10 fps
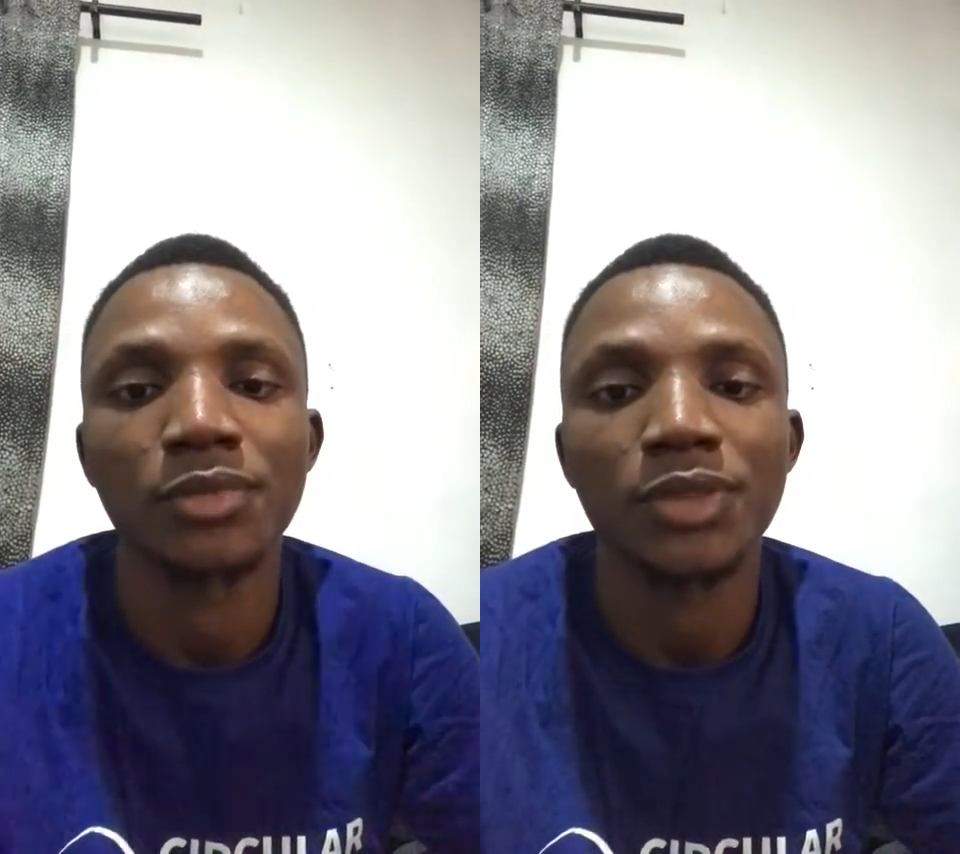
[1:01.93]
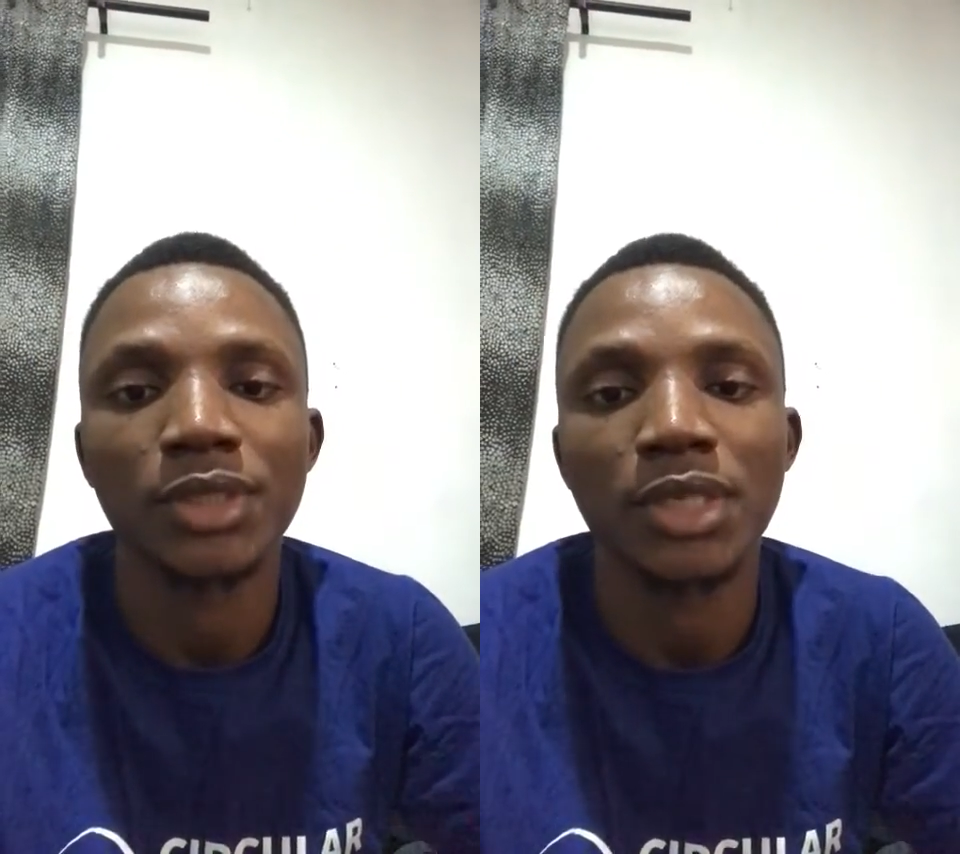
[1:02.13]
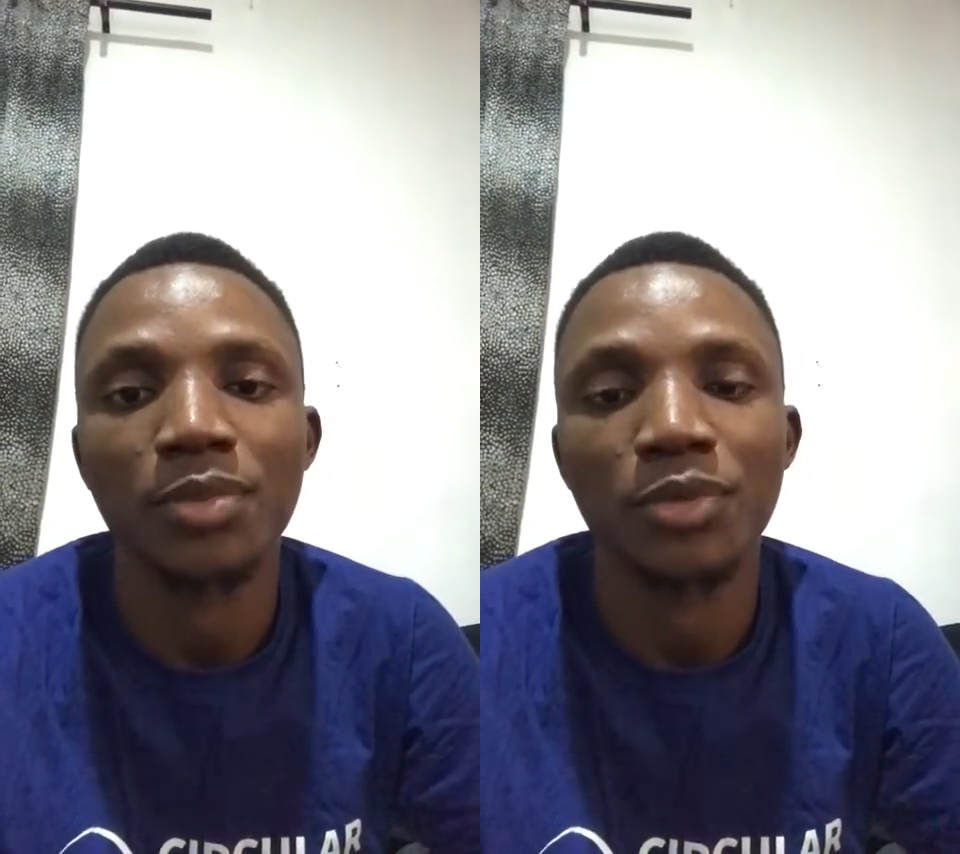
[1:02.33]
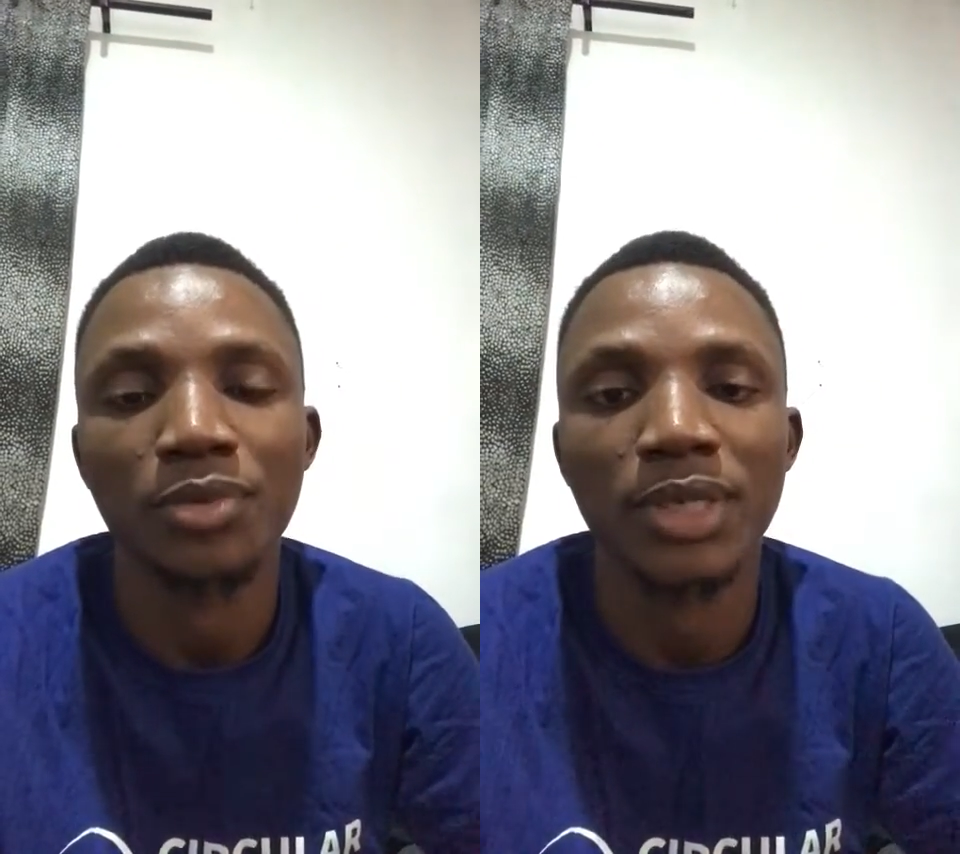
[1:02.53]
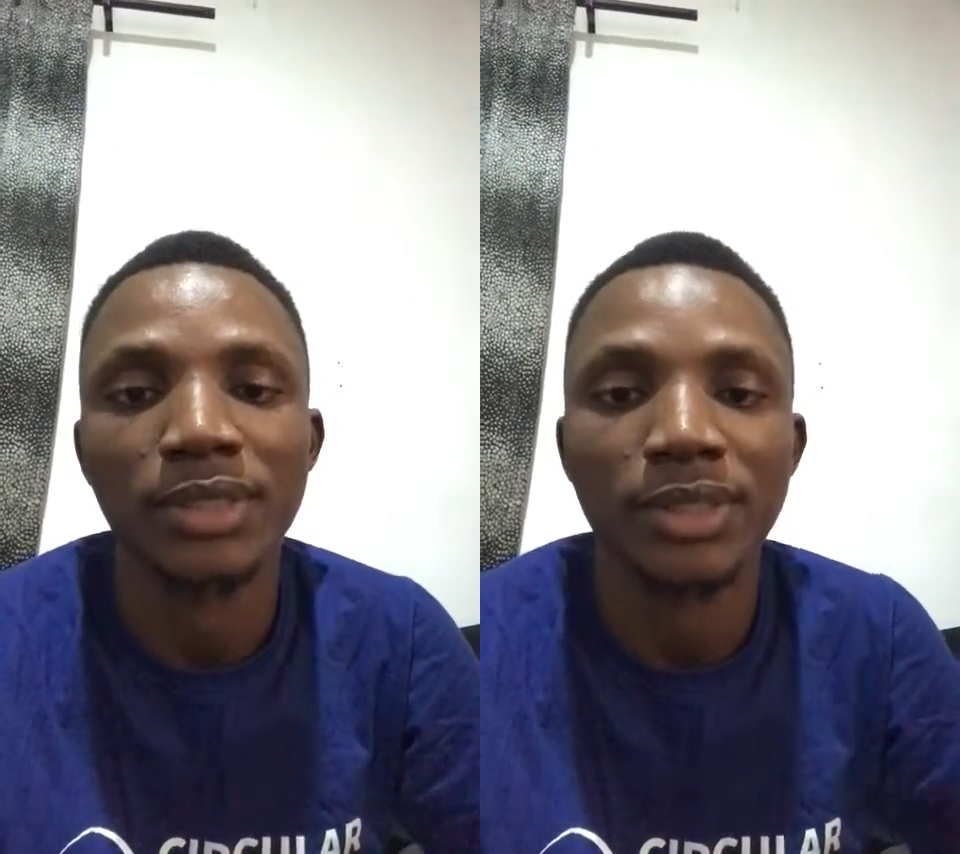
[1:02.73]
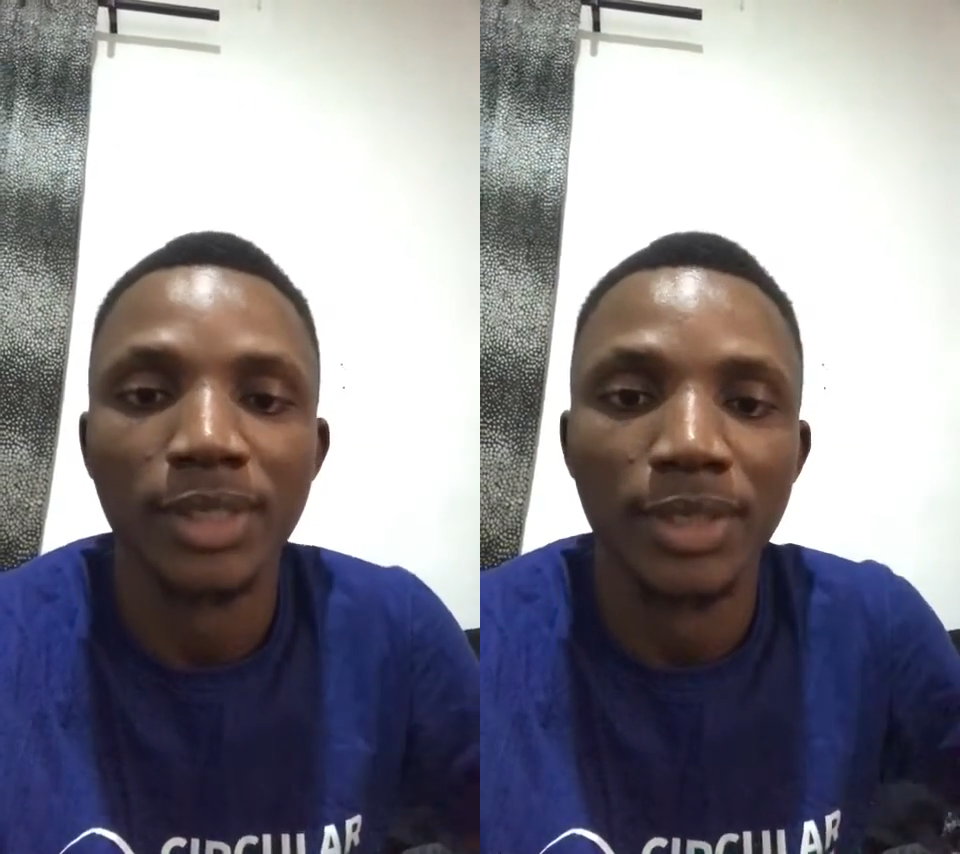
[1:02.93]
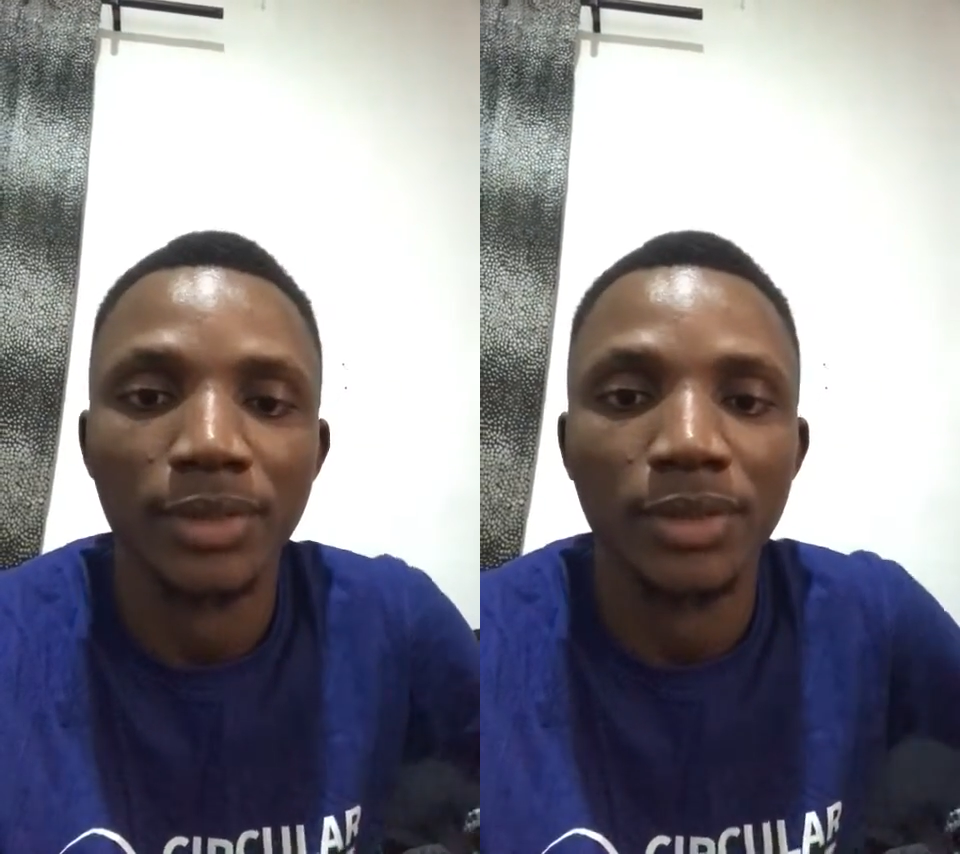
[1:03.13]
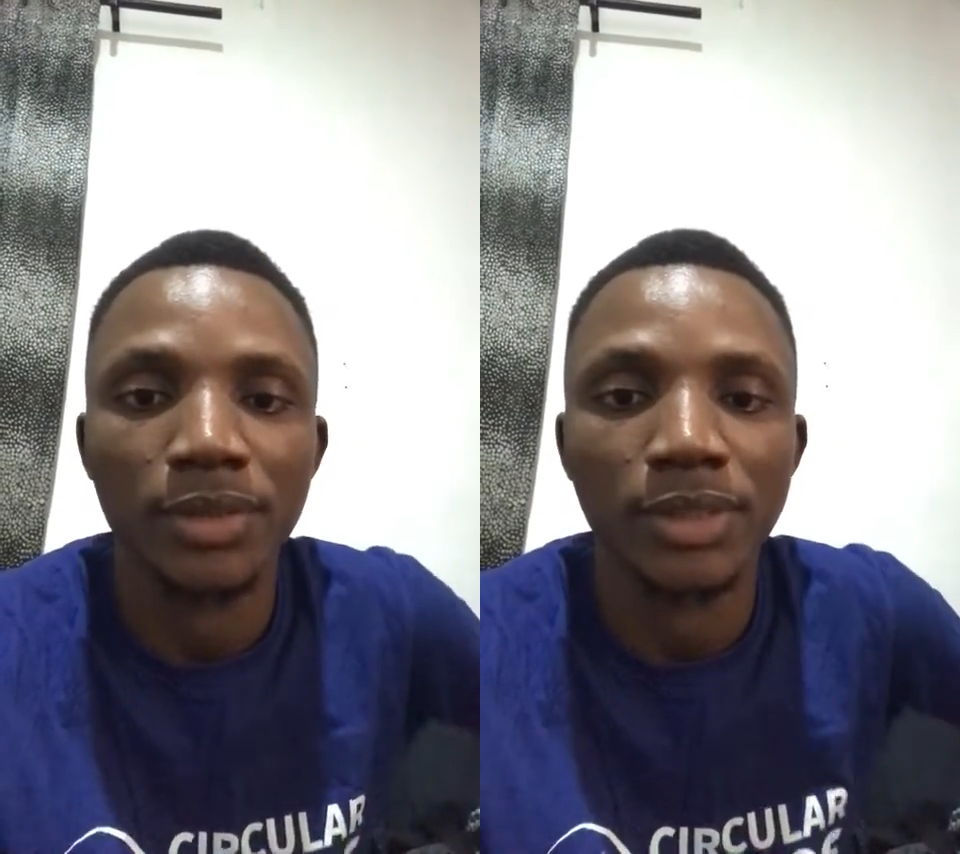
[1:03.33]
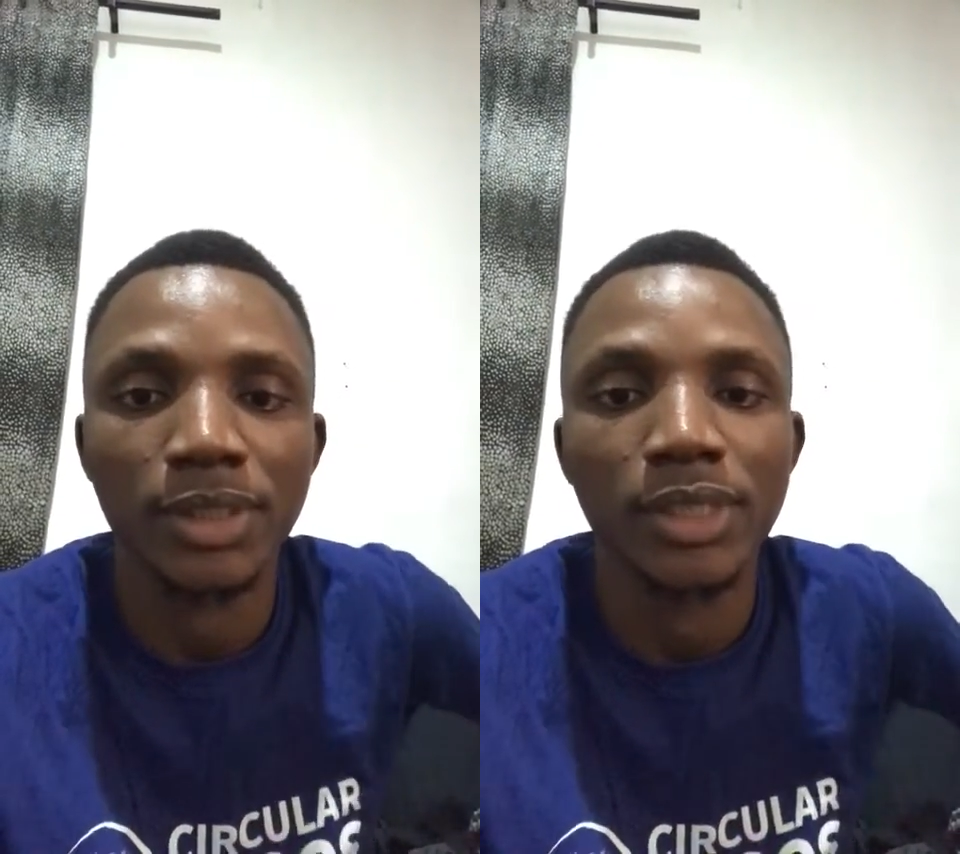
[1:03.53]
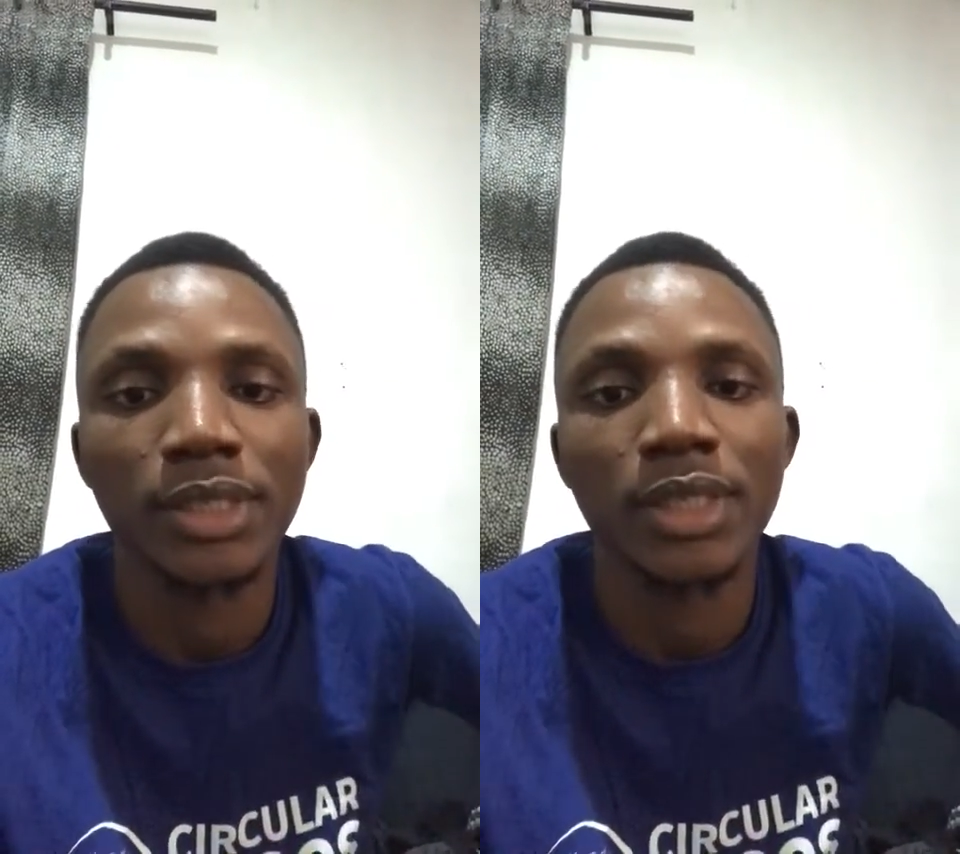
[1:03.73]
using our proprietary technology